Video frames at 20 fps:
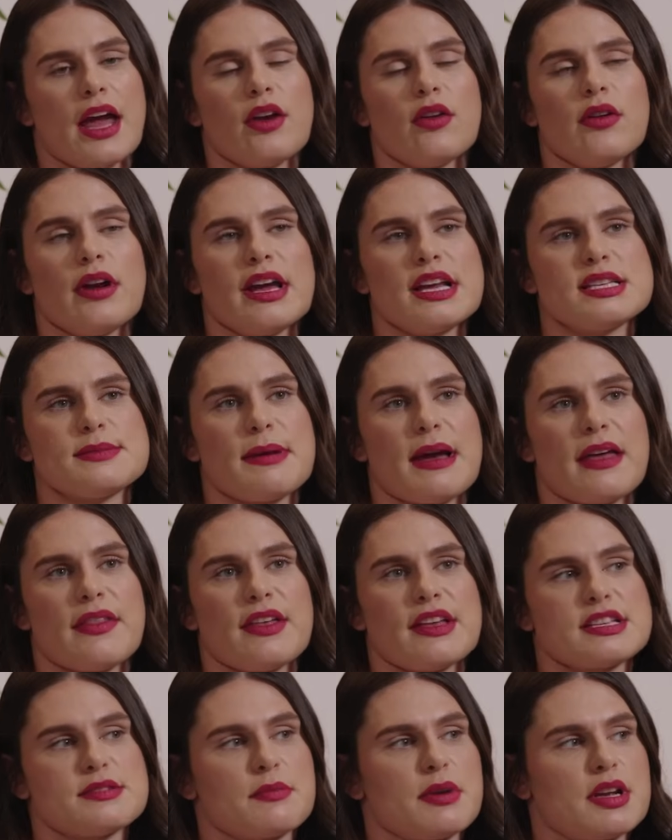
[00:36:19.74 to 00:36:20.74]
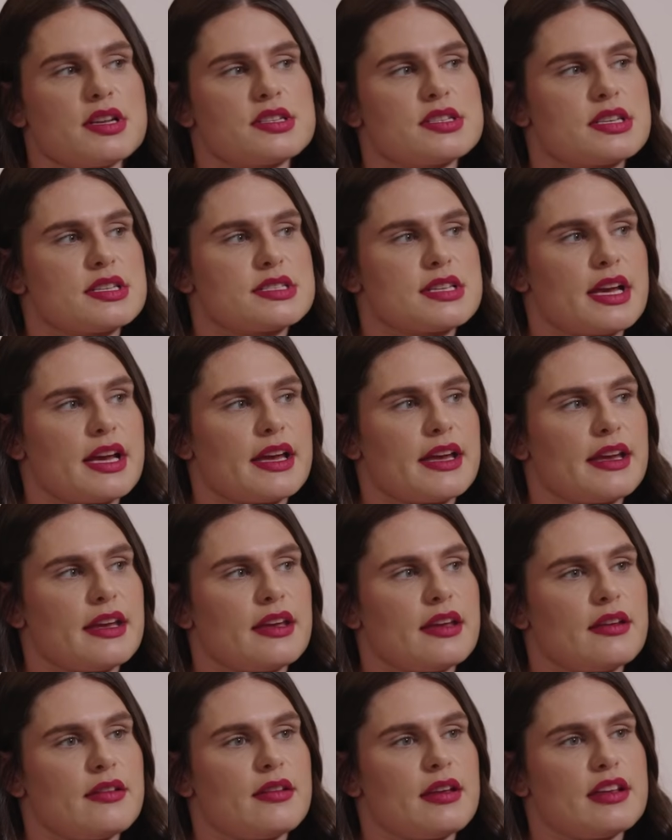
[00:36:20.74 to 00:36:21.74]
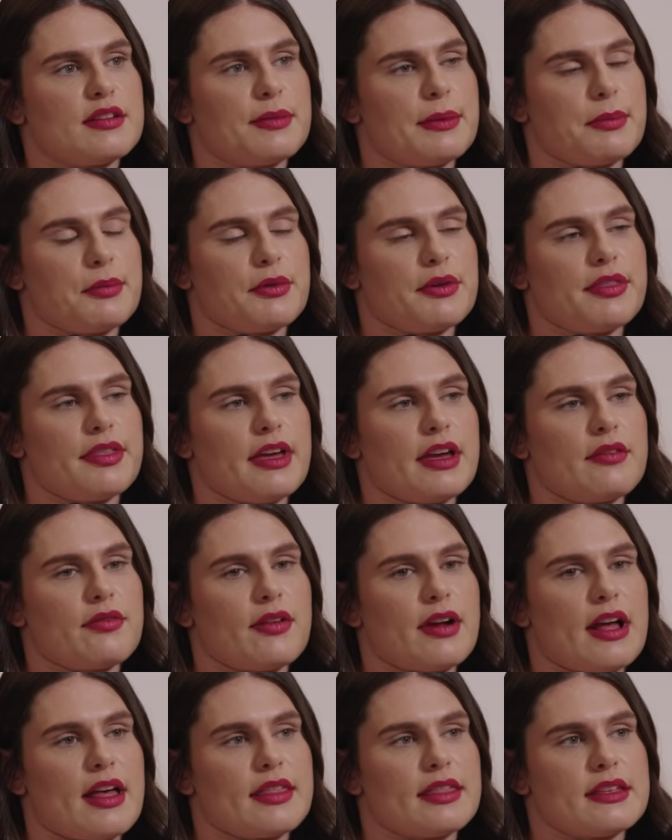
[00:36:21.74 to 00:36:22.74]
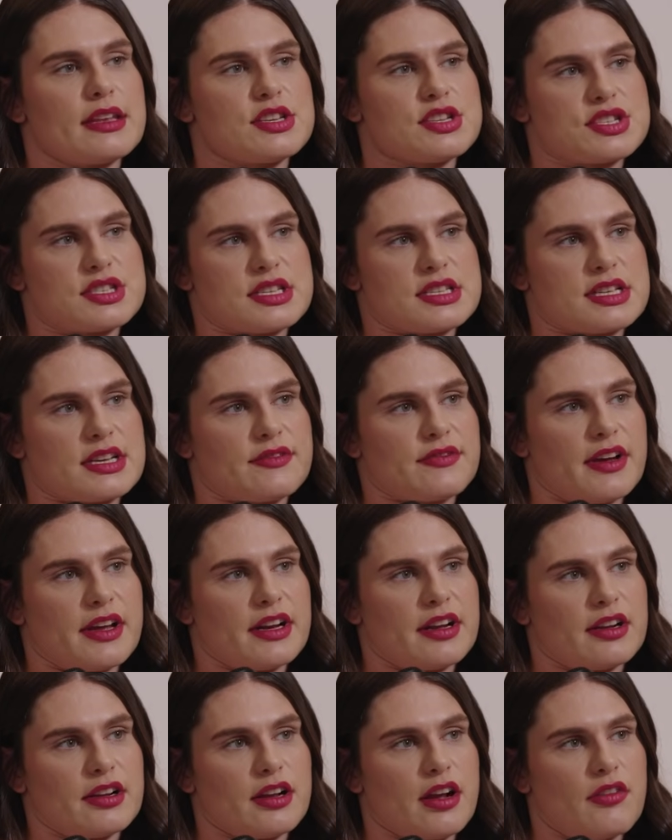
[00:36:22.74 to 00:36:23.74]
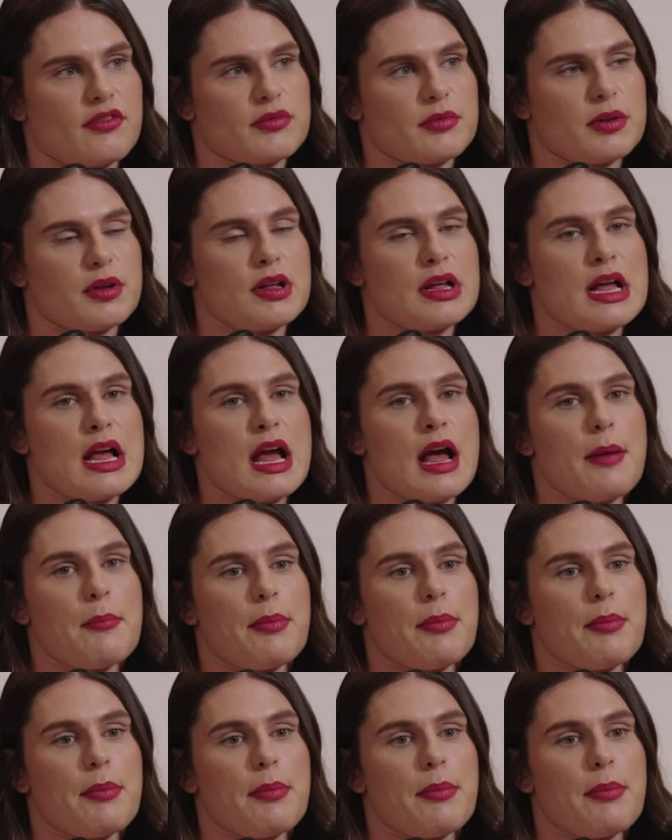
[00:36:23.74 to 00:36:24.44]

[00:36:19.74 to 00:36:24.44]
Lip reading: I don't ice bath as much as people would think for athletes, just because I find it uncomfortable.